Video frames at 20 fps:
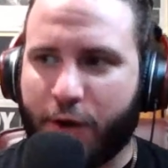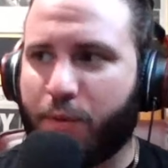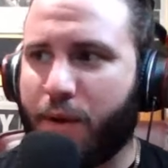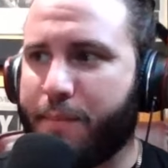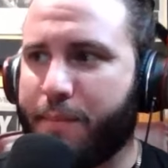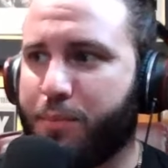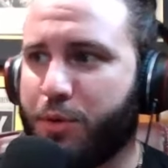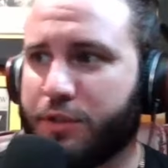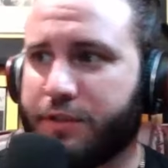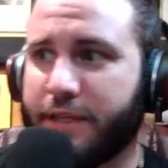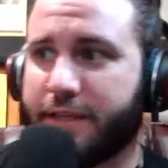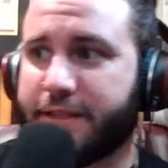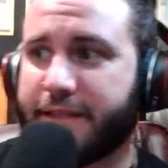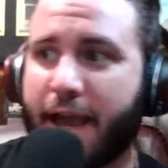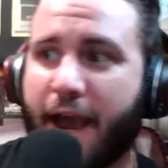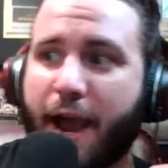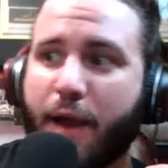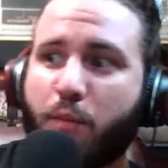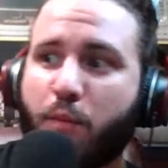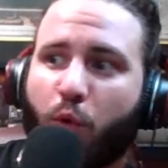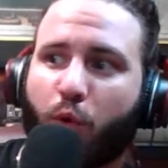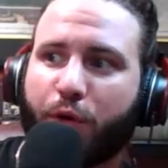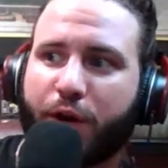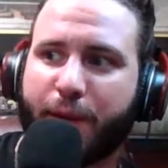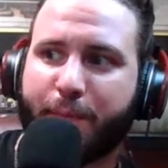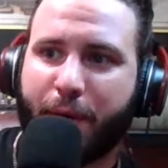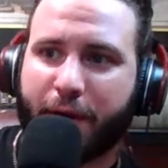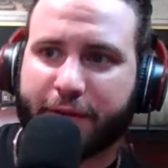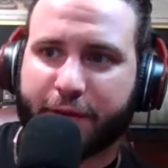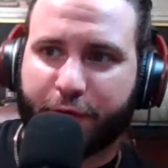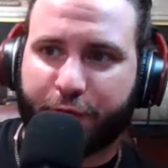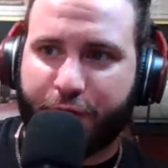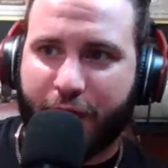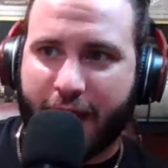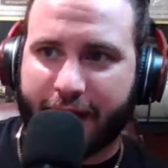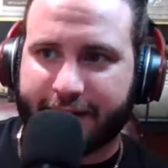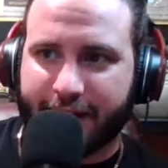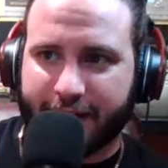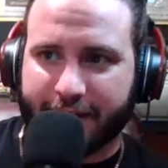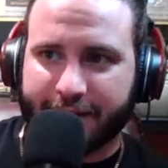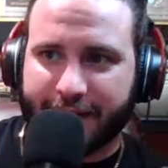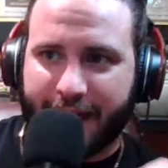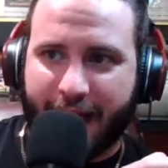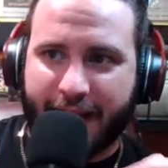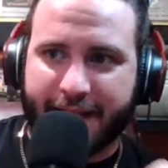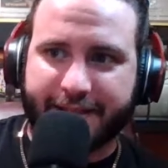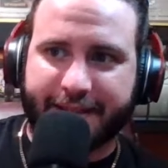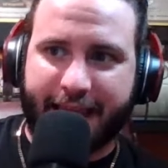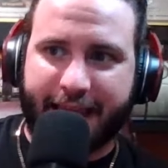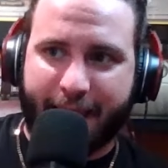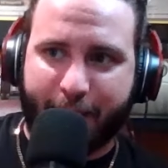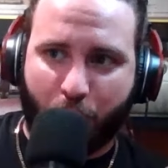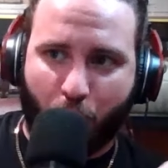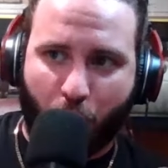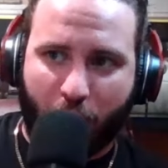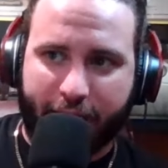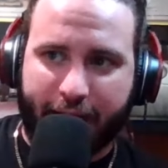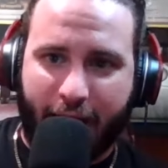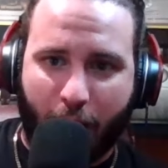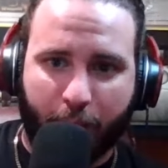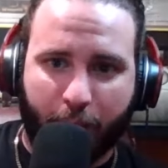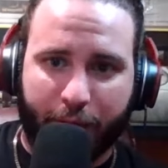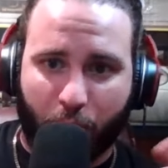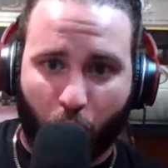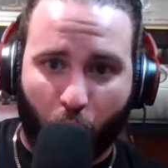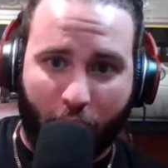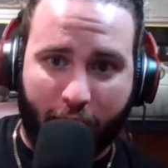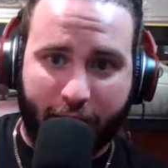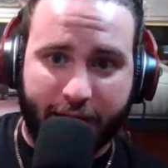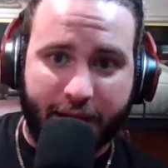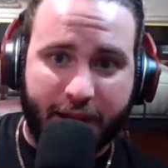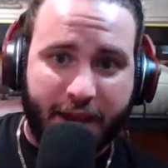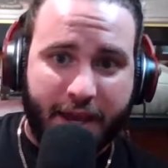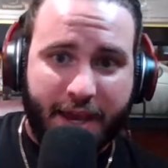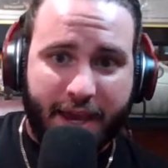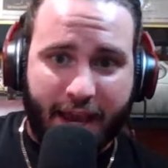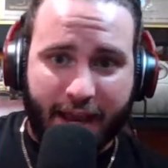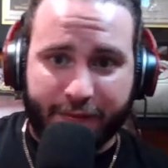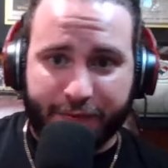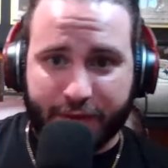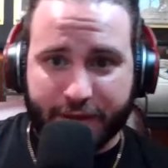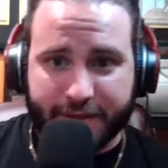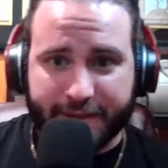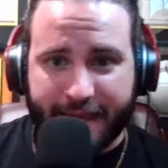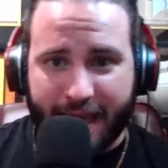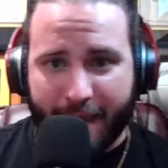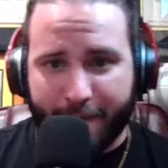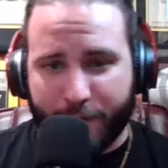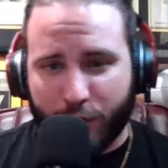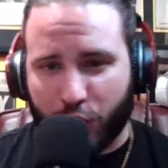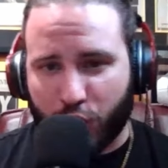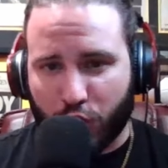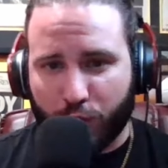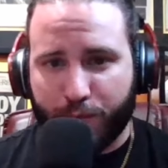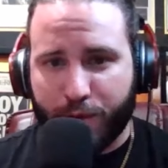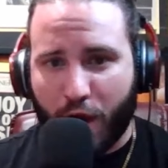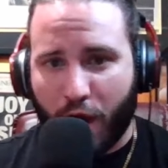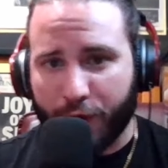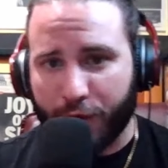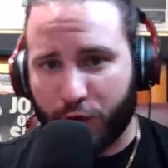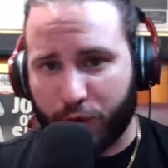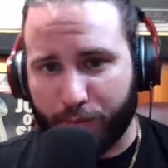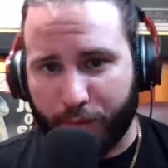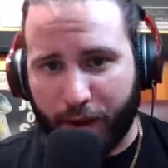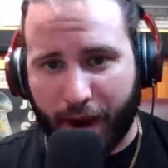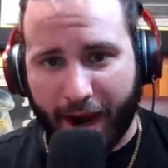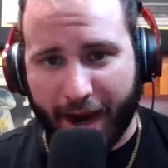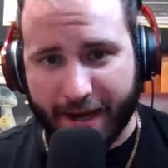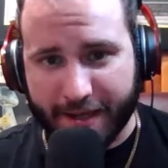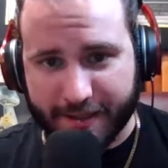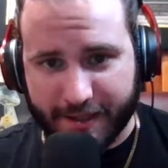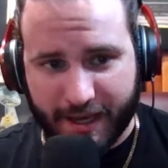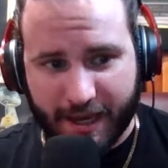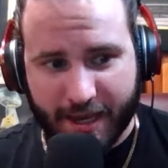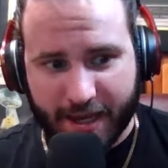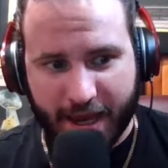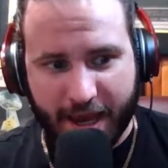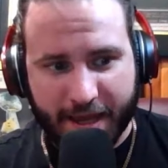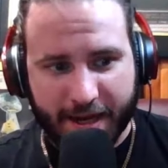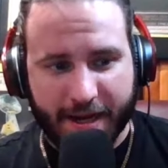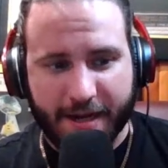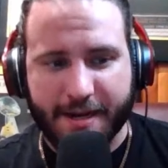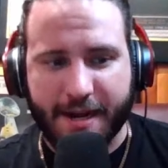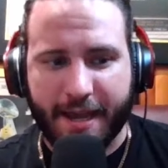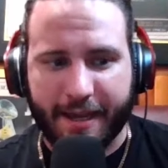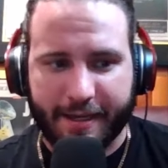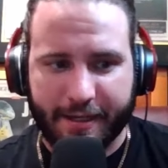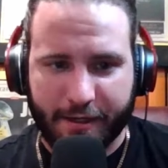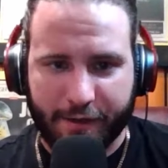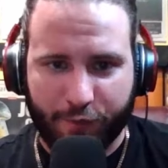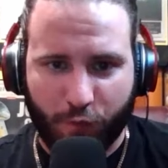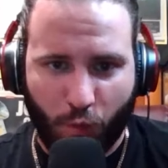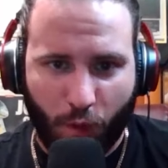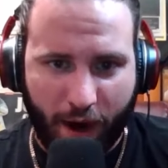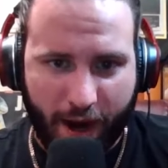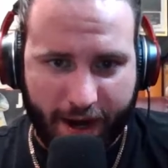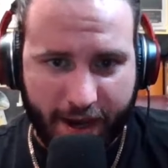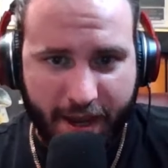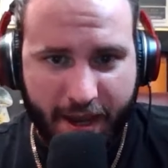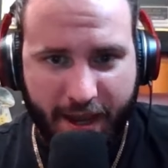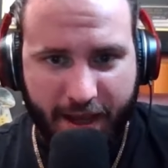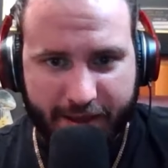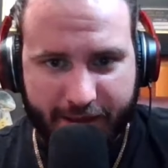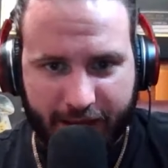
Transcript: how do I put this? I, I worry about the fact that last game went how it went, and this game, it could be on their mind in, in a negative way.